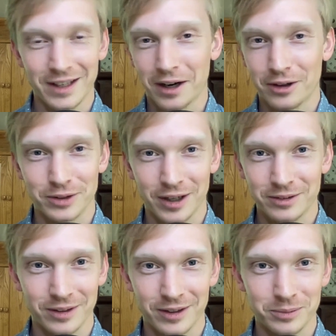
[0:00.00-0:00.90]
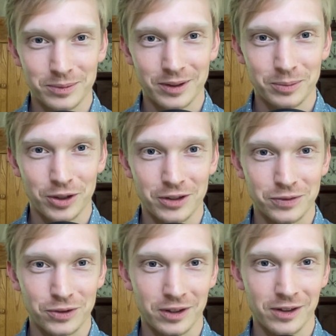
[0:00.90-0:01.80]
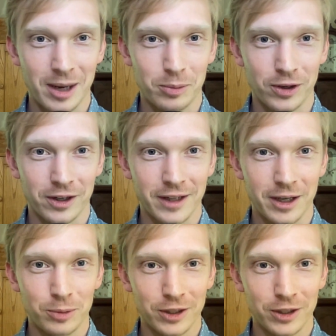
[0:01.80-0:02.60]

yeah, I, am curious if you could elaborate on that